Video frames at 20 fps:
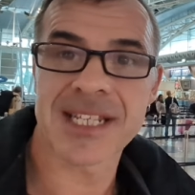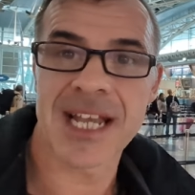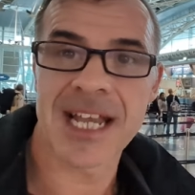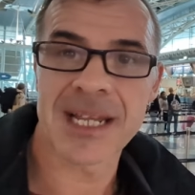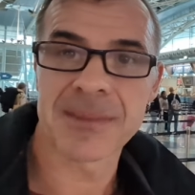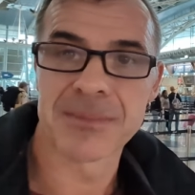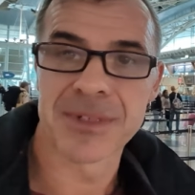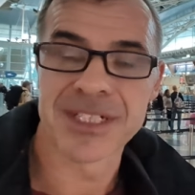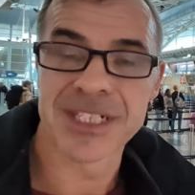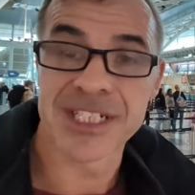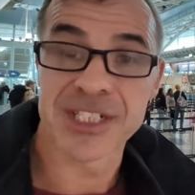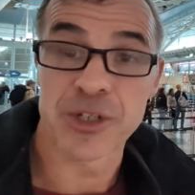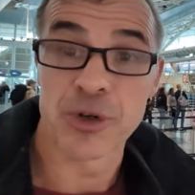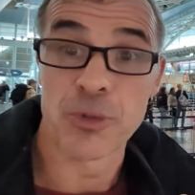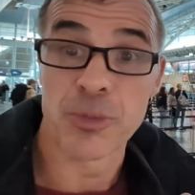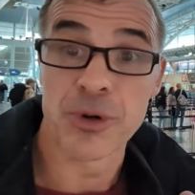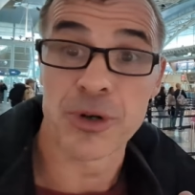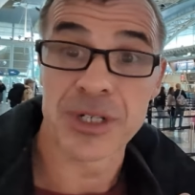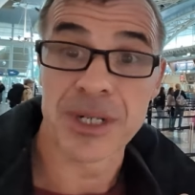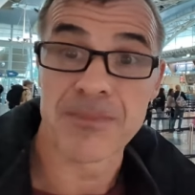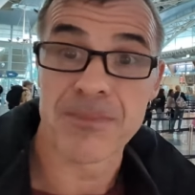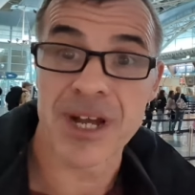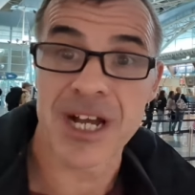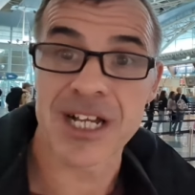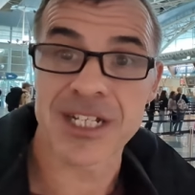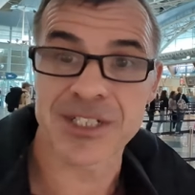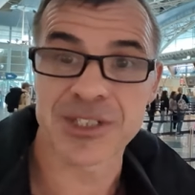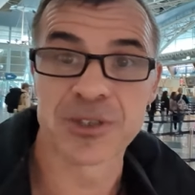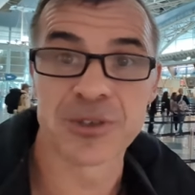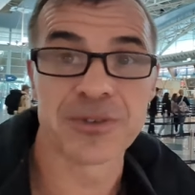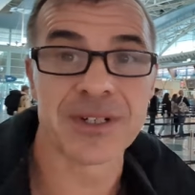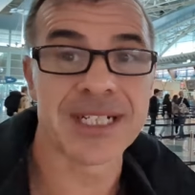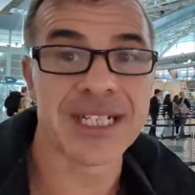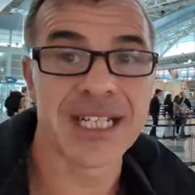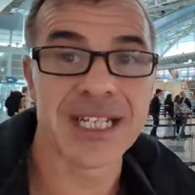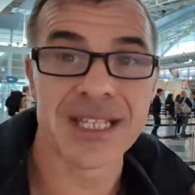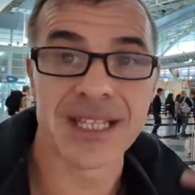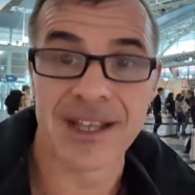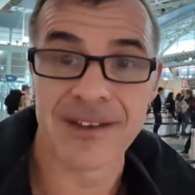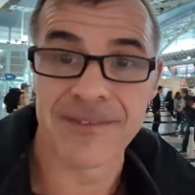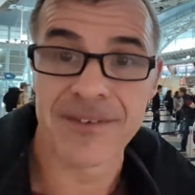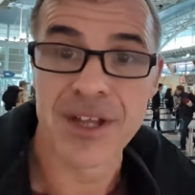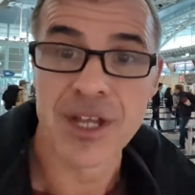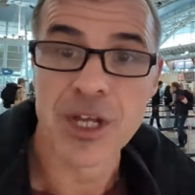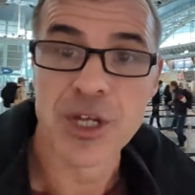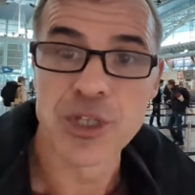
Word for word: I had my digital boarding pass already and they've